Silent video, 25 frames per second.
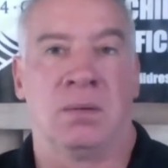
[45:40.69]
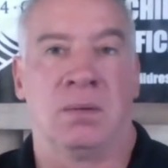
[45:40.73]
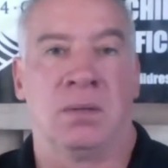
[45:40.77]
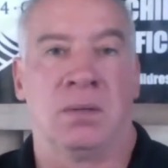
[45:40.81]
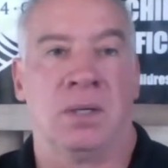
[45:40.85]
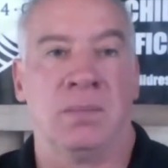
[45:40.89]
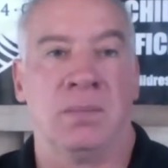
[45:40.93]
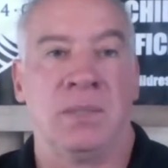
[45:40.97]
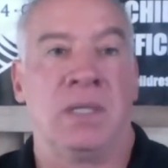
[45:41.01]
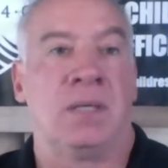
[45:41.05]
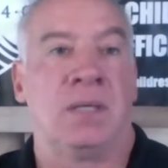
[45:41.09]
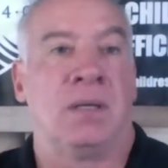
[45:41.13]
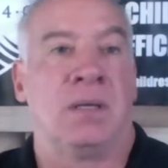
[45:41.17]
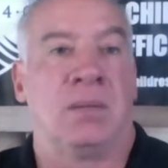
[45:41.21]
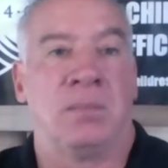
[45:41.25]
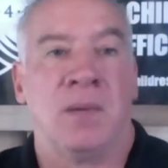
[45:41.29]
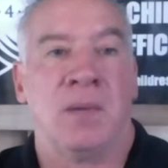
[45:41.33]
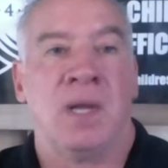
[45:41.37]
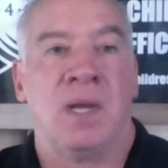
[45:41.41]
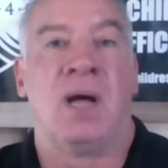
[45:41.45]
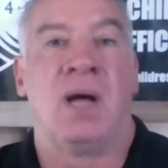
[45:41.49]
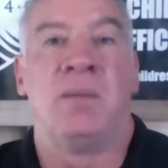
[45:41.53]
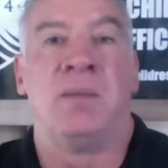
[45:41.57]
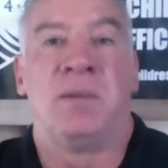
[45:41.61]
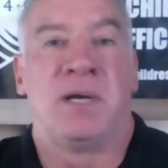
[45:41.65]
I'm here
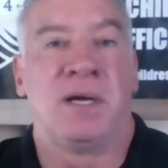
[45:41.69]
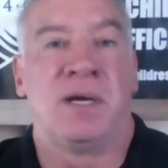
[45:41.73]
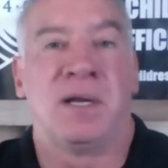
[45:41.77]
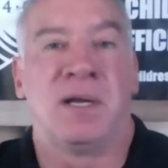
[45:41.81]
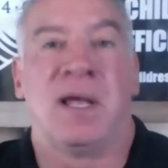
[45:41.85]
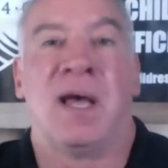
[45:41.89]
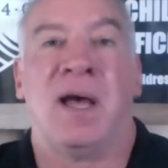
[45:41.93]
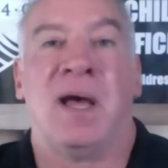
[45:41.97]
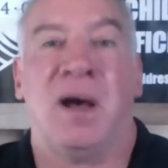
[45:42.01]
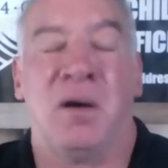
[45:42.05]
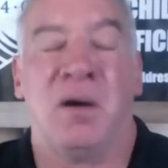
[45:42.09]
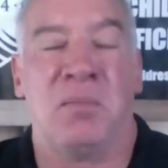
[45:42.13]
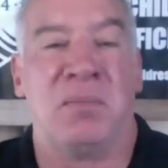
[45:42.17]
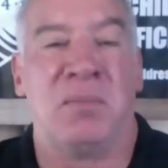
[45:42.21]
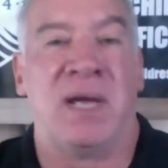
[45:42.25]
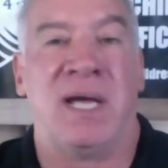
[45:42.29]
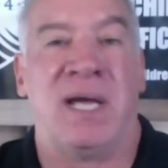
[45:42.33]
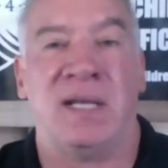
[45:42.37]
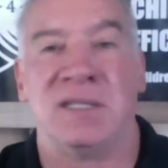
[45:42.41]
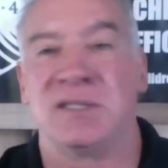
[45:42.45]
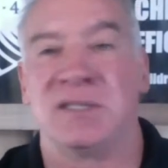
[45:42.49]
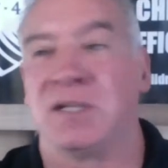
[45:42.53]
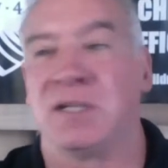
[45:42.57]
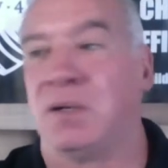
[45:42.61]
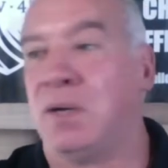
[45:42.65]
to help,
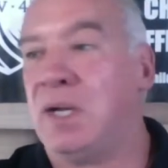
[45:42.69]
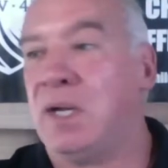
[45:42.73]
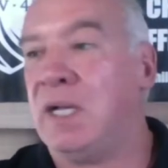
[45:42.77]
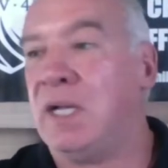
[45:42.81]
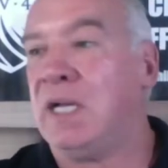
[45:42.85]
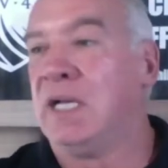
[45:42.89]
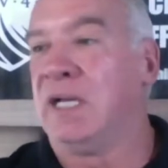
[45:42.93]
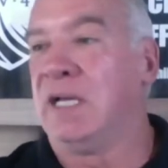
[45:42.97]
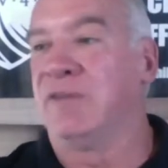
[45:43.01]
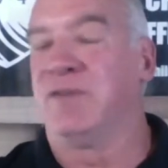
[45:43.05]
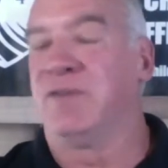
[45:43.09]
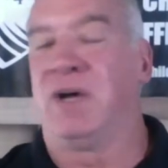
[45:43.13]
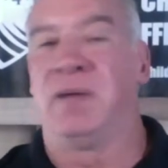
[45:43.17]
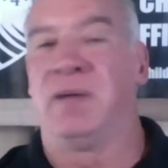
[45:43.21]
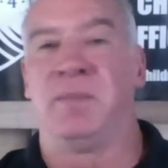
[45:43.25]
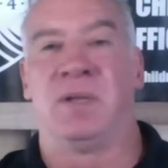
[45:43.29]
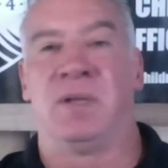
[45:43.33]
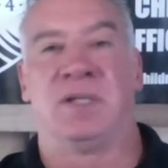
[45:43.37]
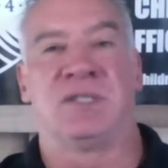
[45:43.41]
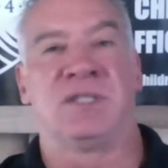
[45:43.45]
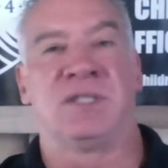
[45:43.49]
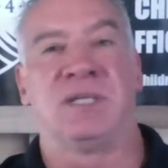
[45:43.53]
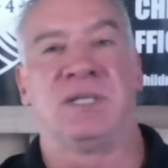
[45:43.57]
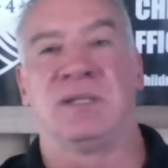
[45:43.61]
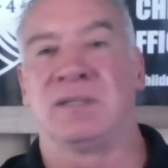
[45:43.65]
man. So if I'm in the
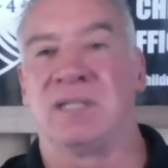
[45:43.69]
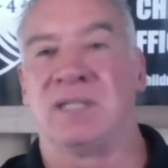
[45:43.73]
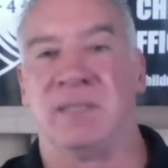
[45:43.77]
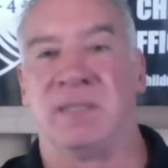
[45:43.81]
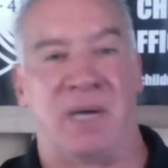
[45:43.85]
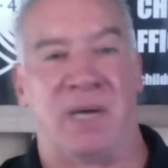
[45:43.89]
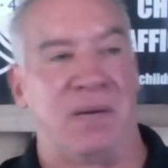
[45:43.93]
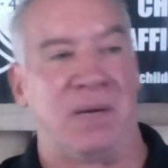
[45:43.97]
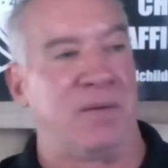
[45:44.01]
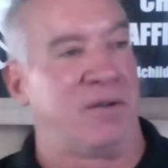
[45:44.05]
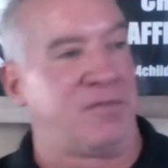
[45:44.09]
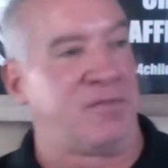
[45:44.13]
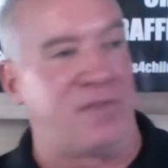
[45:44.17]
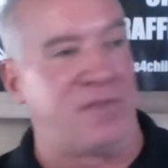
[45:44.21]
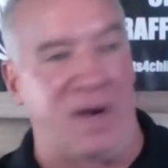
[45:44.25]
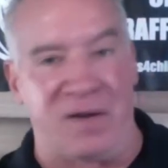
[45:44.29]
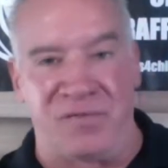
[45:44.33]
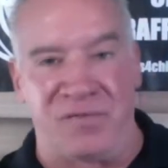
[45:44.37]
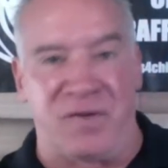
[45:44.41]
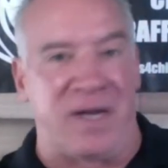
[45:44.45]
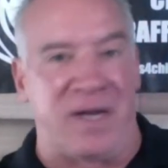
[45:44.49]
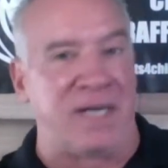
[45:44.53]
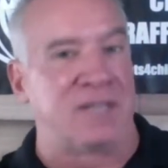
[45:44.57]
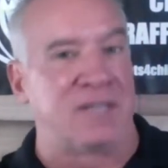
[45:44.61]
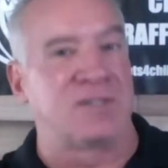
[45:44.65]
SEAL team and I'm in a
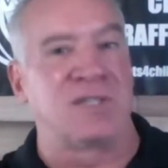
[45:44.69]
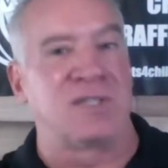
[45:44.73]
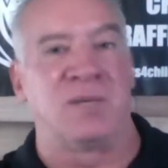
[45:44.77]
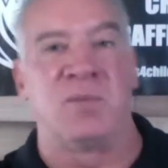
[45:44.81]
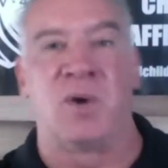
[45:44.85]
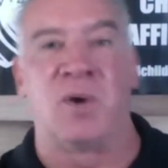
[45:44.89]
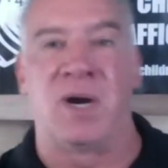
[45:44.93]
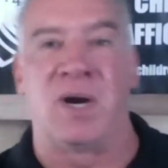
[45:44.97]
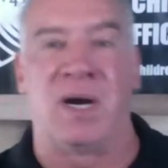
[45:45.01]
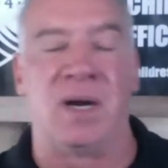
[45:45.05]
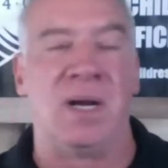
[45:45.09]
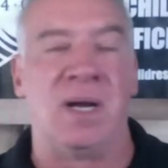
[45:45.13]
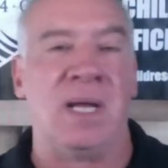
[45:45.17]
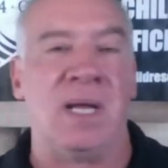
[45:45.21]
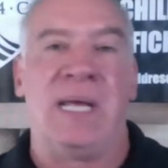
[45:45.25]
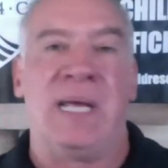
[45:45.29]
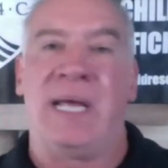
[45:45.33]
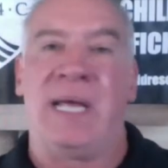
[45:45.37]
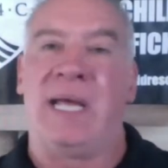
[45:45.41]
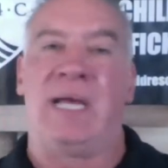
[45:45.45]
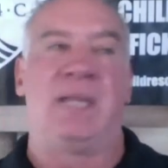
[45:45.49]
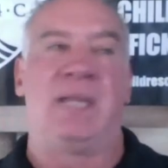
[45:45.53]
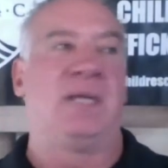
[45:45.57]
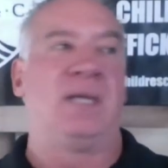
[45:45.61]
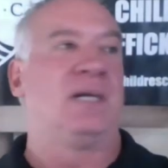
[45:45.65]
firefight somewhere
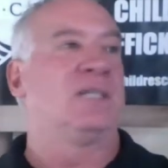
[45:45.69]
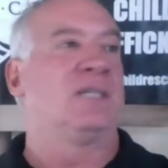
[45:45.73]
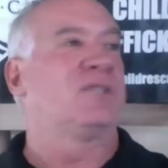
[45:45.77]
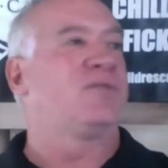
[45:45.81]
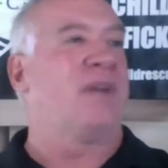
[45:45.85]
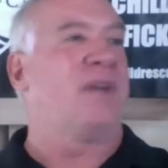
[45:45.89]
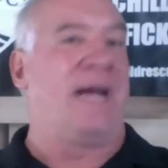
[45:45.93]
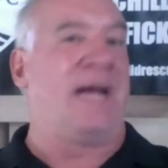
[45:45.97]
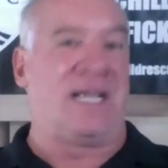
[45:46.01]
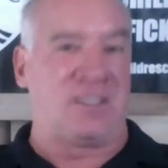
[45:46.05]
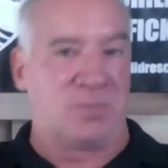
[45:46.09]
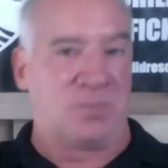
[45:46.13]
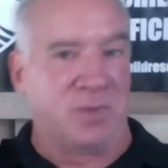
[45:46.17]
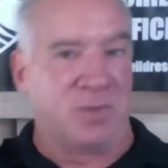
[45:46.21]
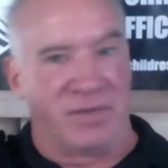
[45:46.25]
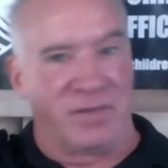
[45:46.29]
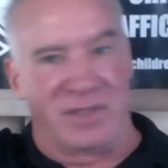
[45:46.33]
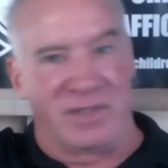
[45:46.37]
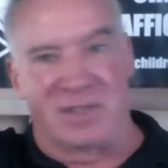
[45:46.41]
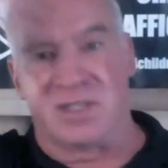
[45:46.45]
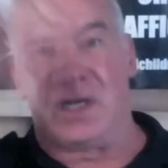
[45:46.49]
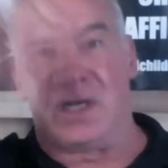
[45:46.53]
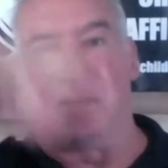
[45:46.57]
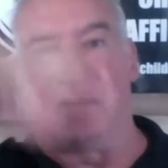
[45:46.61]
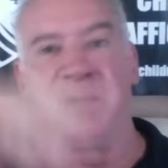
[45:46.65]
and there's fast
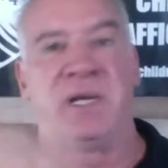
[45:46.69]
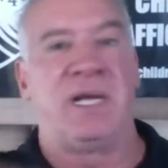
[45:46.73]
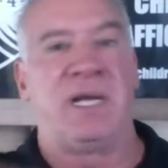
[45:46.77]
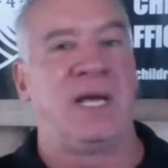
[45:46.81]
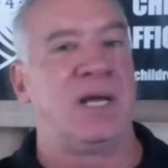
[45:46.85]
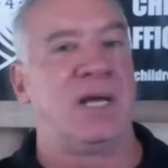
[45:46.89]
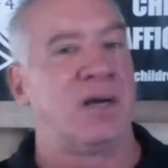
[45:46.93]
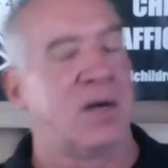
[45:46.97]
movers coming in